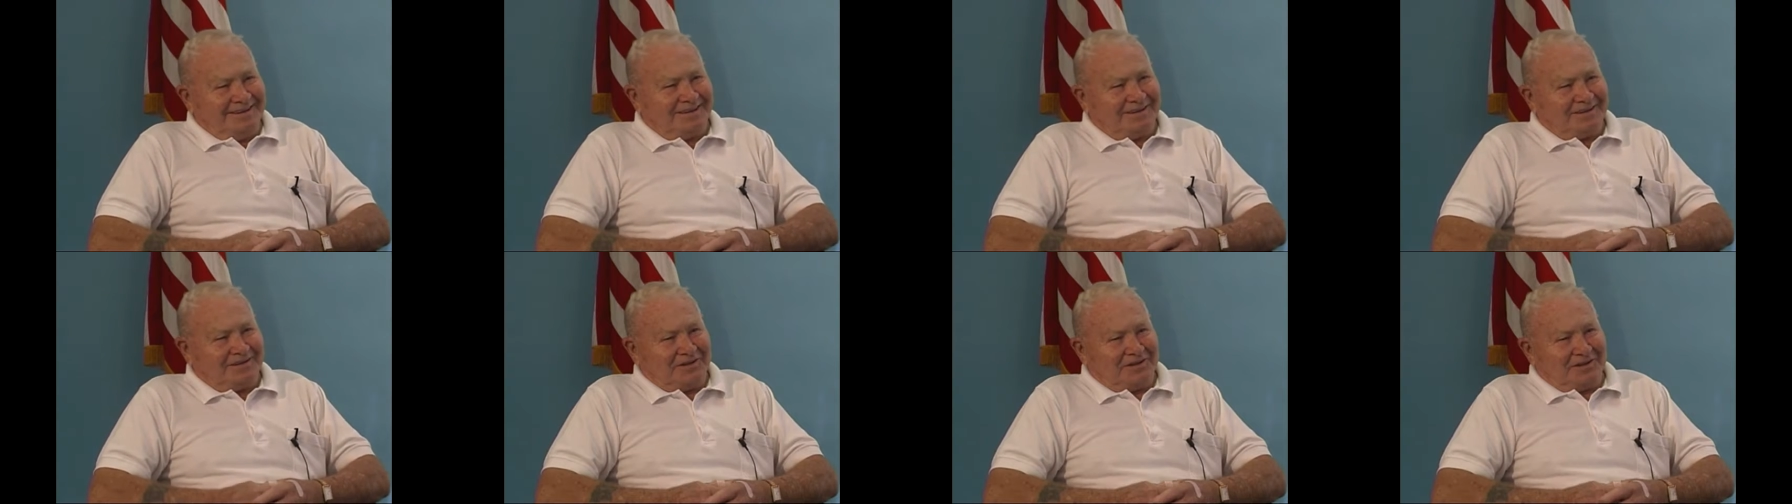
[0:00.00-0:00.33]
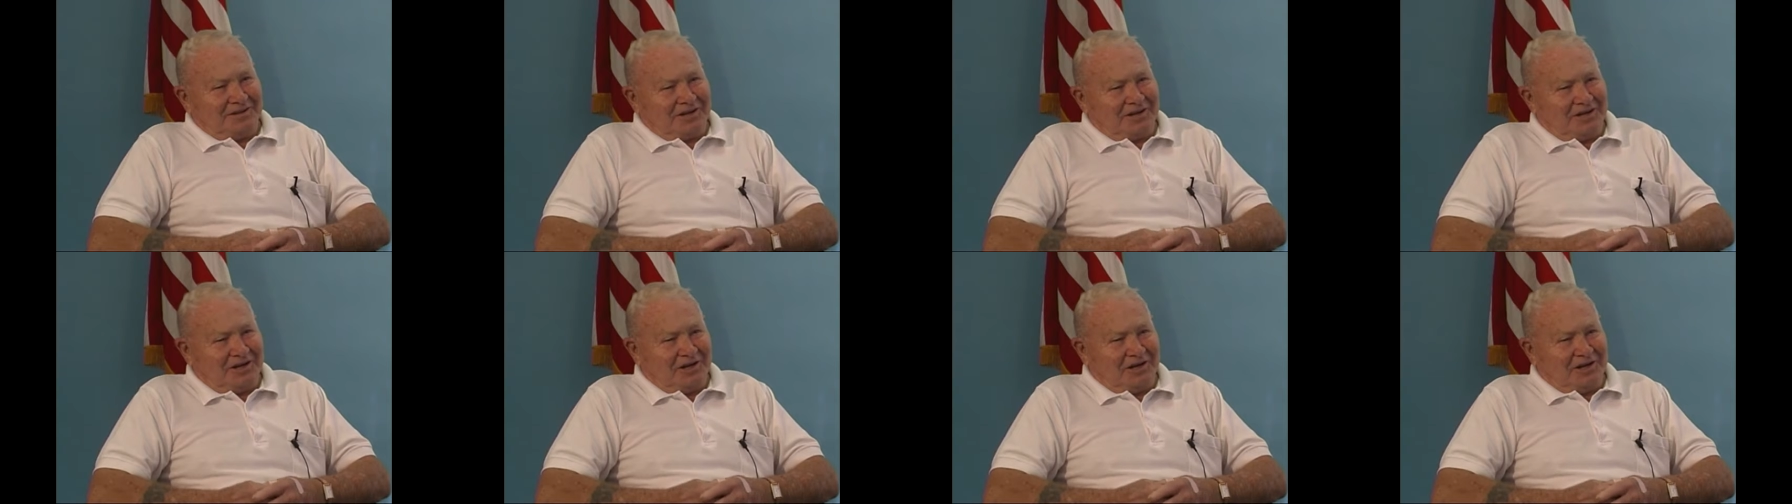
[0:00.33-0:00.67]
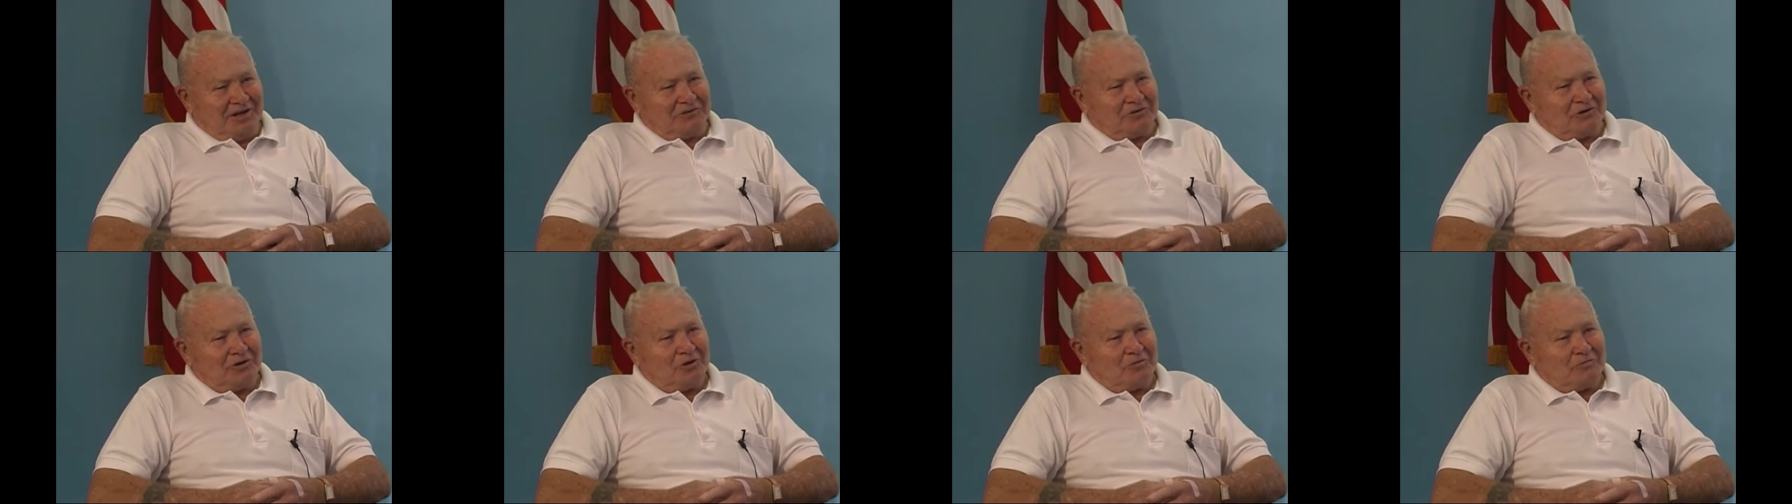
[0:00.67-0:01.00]
that
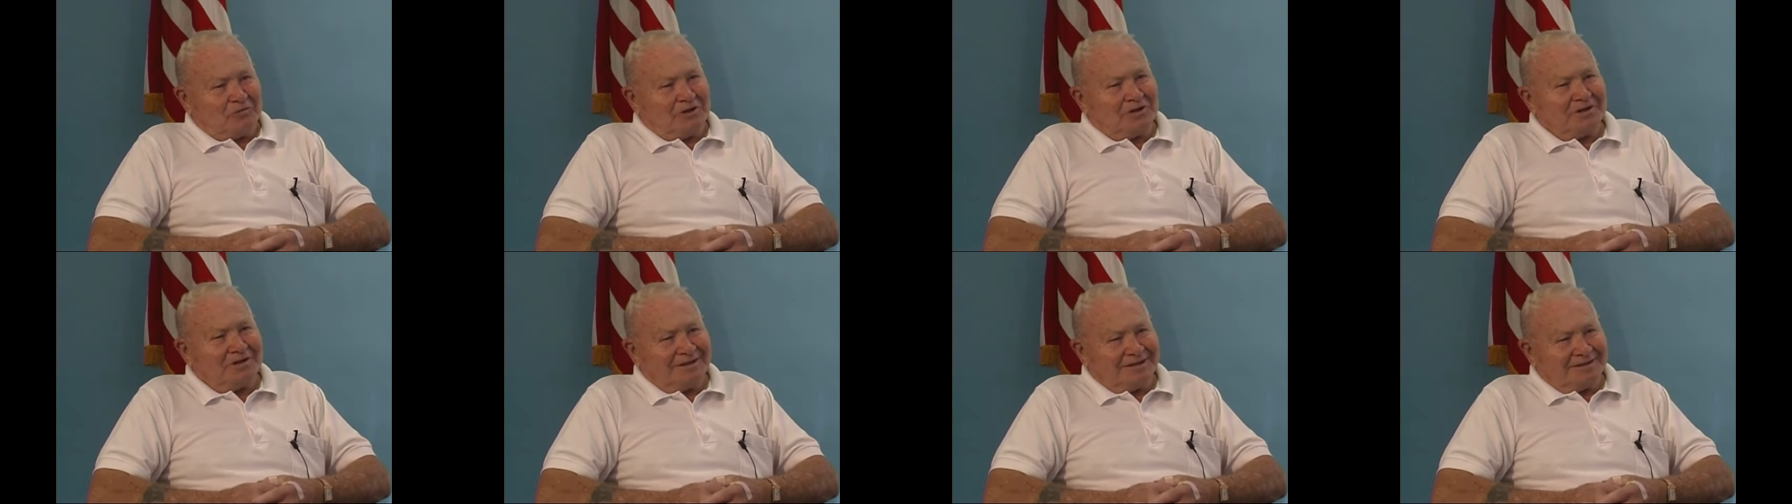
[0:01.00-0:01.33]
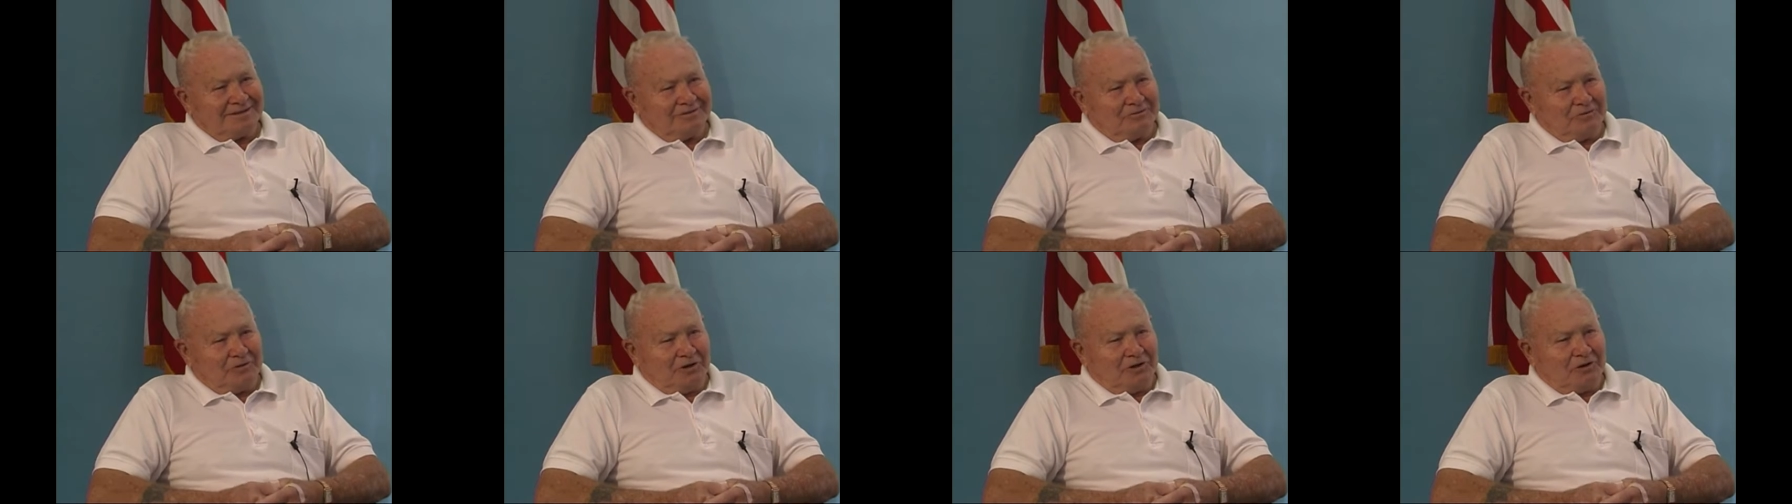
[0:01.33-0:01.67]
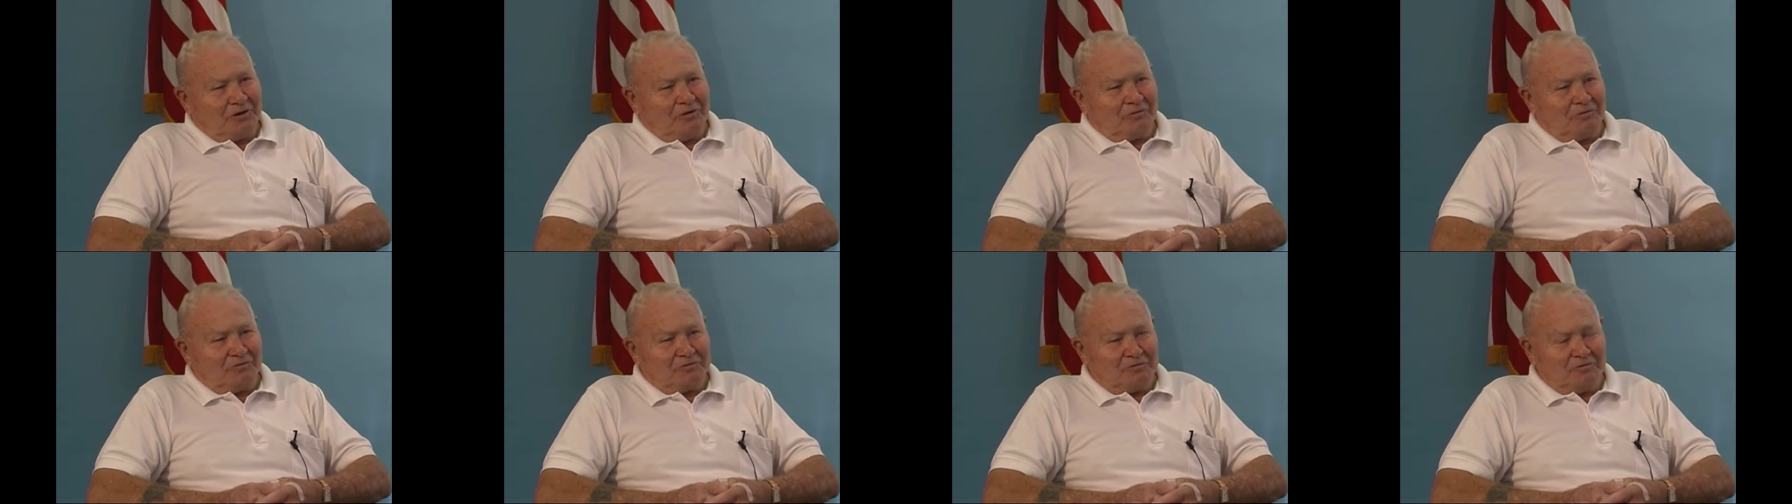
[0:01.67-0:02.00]
Harry Truman, that
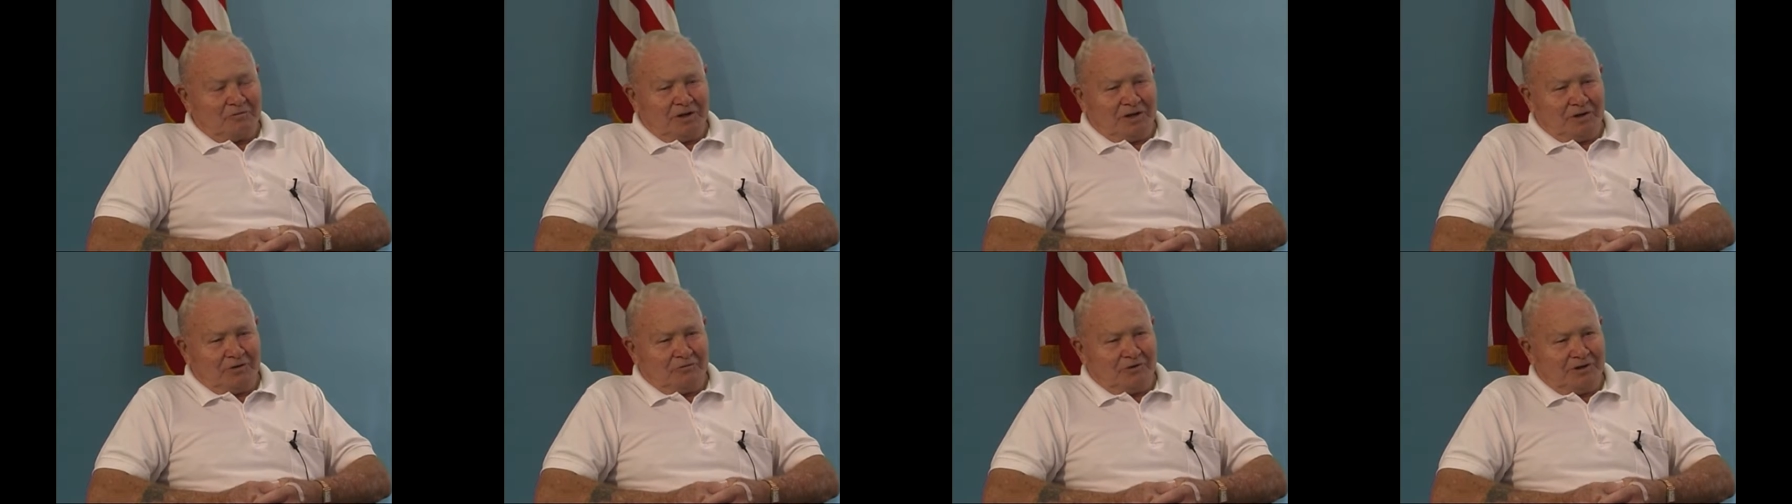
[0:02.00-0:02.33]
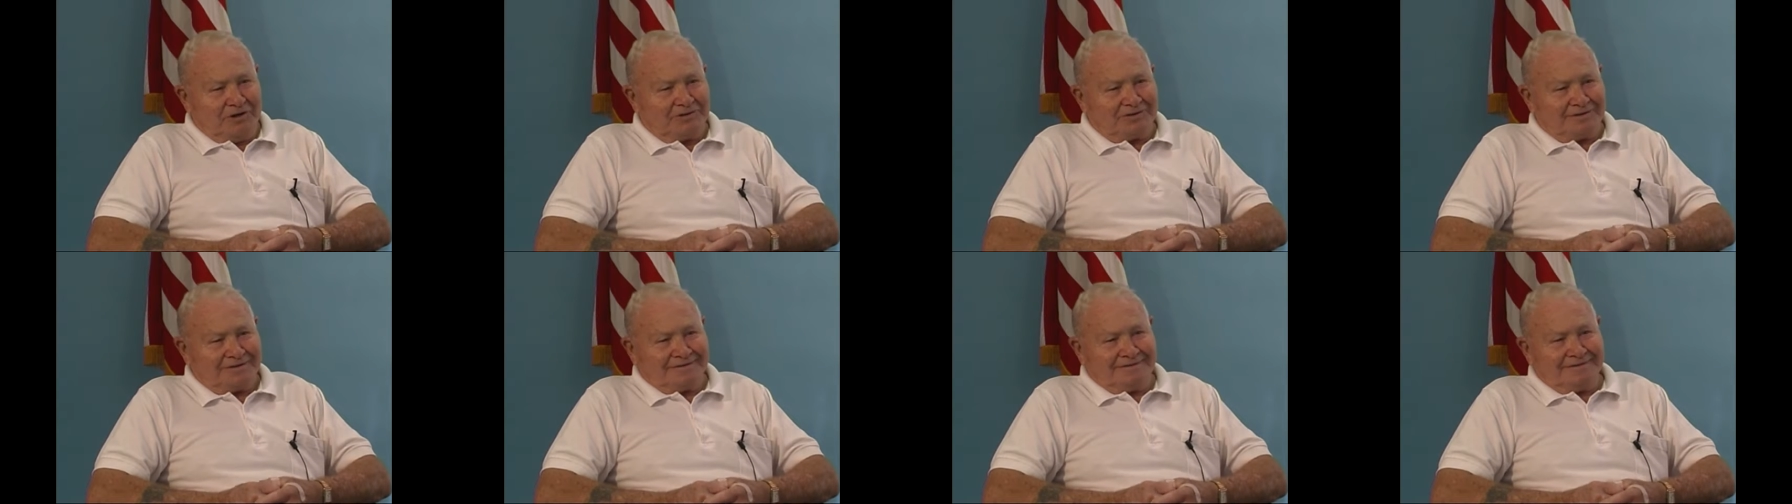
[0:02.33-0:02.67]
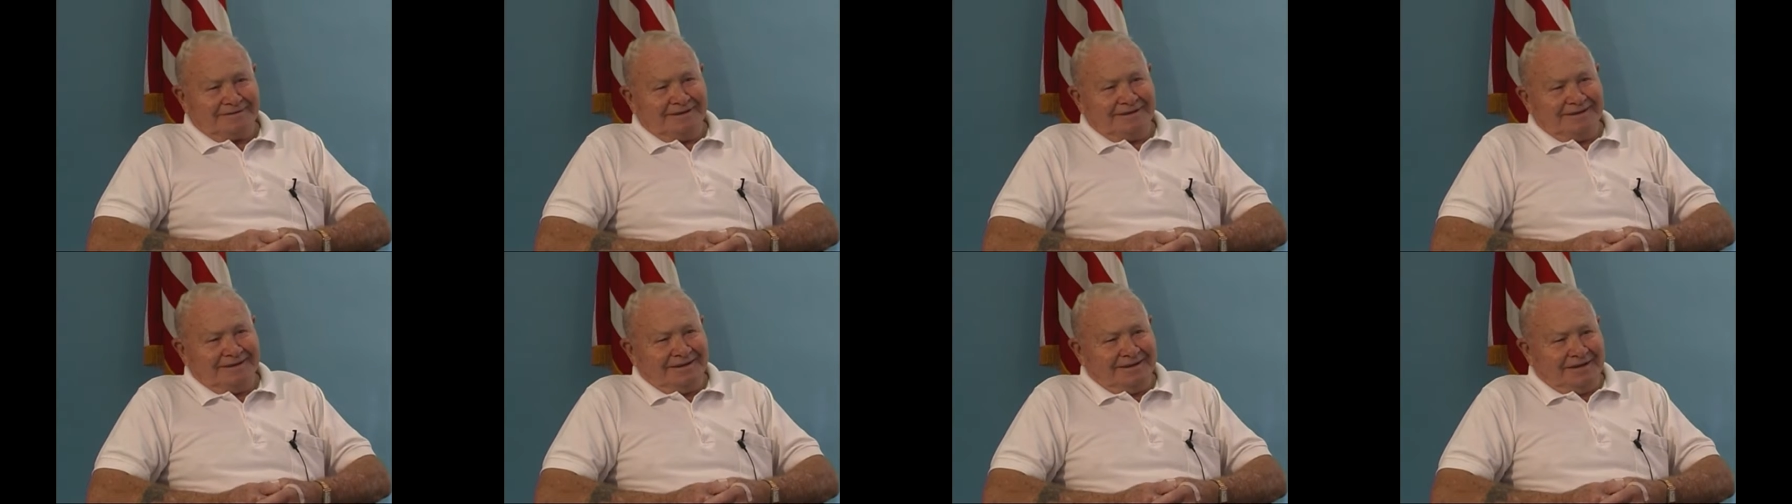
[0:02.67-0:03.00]
we're all familiar with,
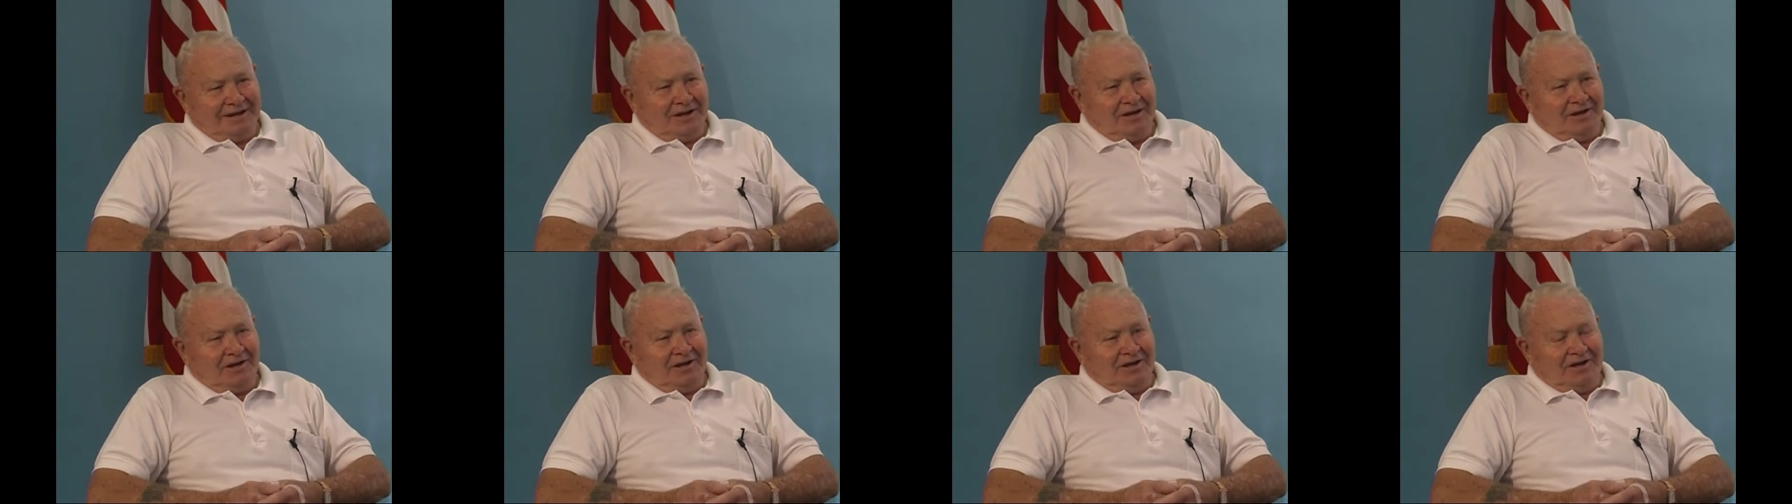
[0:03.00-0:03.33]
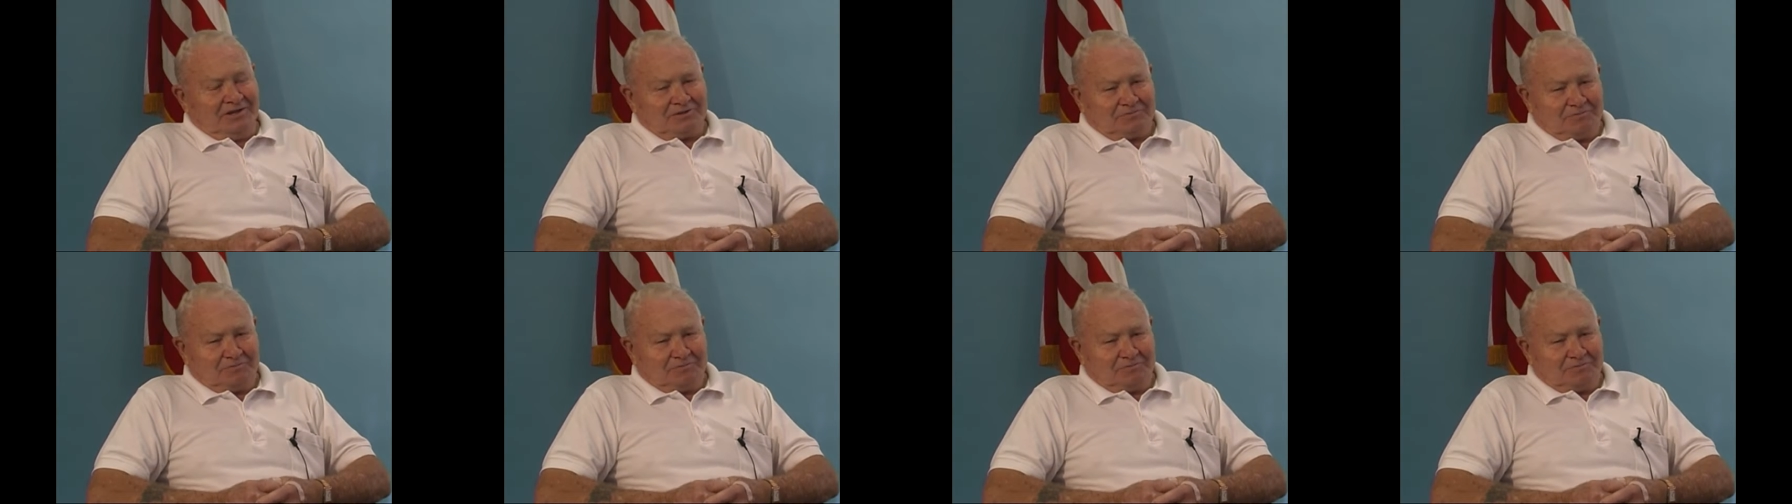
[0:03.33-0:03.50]
yeah.